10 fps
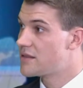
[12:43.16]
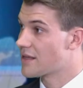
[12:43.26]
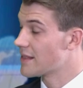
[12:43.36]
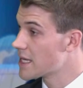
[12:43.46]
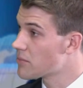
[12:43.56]
to
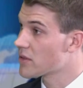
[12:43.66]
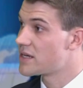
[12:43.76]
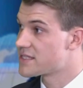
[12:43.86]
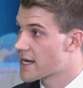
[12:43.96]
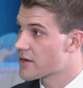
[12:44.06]
label an
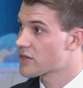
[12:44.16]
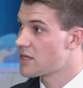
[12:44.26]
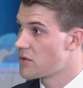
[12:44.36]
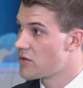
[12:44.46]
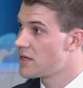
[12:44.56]
entire
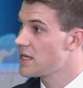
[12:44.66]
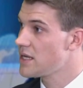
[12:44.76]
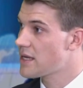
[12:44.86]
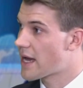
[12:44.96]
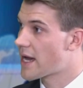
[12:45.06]

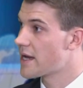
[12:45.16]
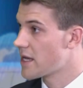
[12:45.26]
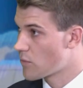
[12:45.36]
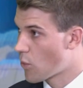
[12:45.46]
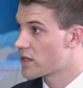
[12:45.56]
community
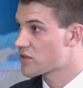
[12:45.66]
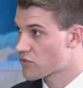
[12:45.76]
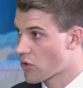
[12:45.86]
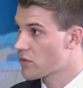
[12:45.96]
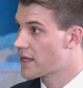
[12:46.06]
in one
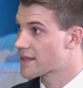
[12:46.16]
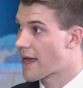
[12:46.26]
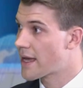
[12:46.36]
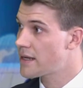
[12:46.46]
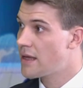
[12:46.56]
stroke like
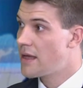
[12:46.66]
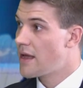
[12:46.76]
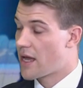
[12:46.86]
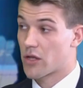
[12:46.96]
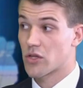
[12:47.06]
that.
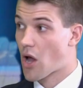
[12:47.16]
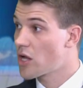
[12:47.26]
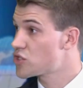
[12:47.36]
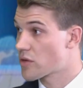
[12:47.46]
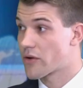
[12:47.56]
And on the
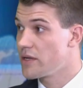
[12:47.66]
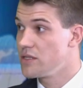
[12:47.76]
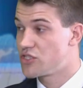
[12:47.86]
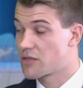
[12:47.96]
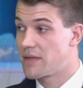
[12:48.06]
contrary,
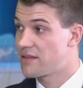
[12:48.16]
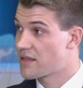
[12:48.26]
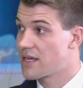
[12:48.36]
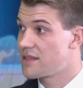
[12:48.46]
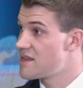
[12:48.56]
Jagmeet
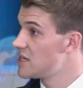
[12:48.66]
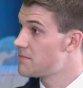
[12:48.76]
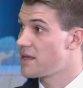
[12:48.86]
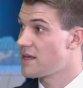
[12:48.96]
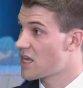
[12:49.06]
Singh and the
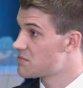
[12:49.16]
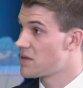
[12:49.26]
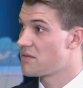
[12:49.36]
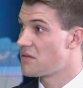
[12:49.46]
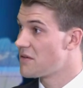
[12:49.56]
NDP has
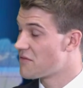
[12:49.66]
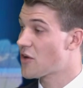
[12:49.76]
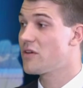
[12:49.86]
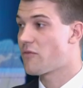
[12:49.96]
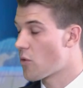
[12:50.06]
been
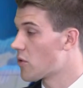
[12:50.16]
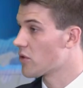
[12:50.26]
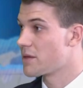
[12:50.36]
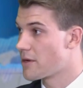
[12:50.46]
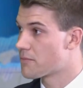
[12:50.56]
very
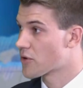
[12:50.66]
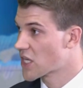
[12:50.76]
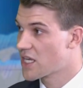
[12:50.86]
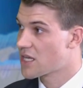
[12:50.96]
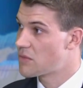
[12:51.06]
vocal about
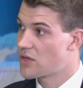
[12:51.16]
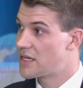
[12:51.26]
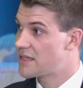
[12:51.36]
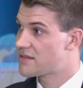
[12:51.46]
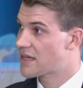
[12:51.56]
bringing
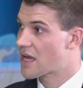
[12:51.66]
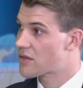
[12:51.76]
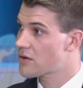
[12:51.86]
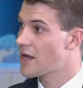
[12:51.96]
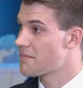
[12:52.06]
communities
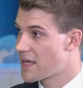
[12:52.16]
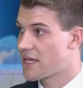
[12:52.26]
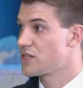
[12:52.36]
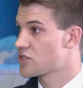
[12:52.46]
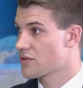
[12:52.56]
together and
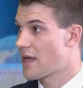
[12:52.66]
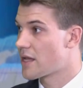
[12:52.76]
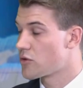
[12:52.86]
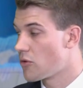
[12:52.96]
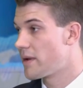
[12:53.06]
making sure
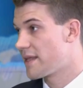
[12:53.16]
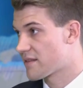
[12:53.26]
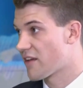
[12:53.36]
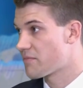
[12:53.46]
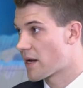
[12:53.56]
that nobody
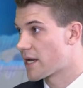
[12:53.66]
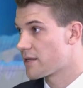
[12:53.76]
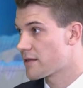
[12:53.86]
is left behind.